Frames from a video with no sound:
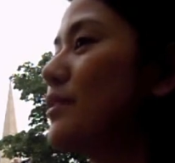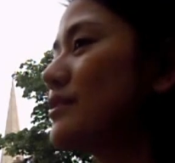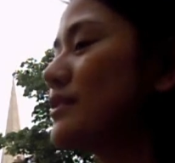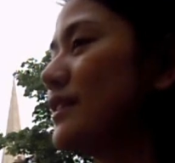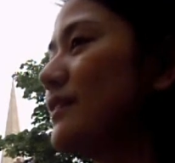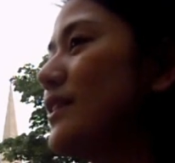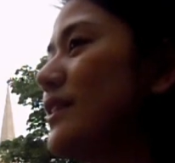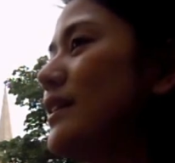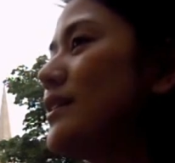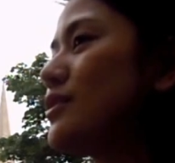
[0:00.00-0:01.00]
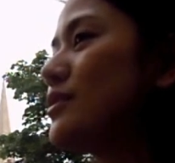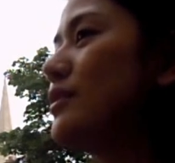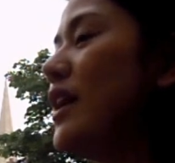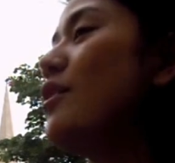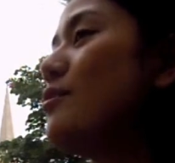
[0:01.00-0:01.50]
Pearson
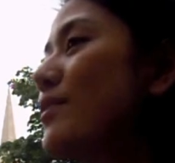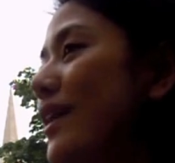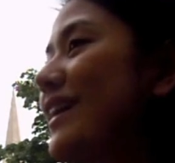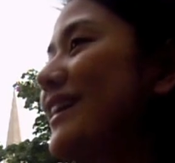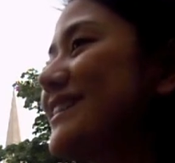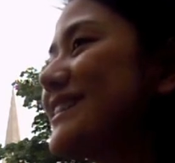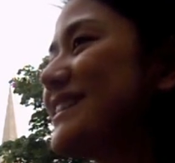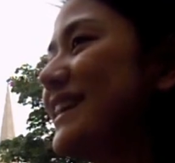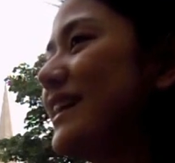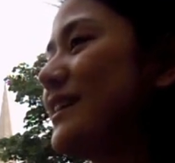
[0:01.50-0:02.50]
to help us